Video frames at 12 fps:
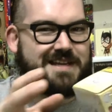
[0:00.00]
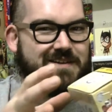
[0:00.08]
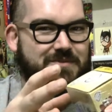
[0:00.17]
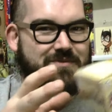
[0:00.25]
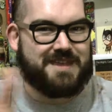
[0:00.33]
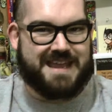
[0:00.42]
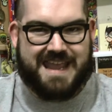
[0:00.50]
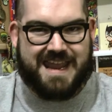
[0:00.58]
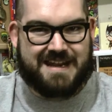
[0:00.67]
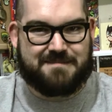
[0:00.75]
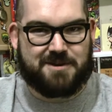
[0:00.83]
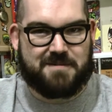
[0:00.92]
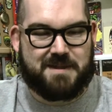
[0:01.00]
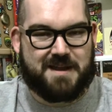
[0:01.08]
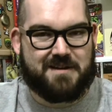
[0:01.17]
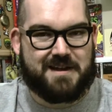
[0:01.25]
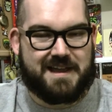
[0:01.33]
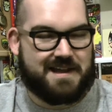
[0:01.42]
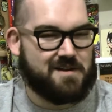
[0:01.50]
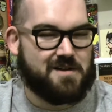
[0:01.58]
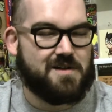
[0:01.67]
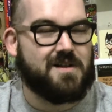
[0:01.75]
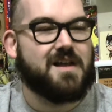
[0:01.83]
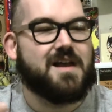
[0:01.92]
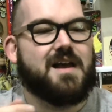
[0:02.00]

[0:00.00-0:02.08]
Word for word: I don't think Hanna-Barbera at all.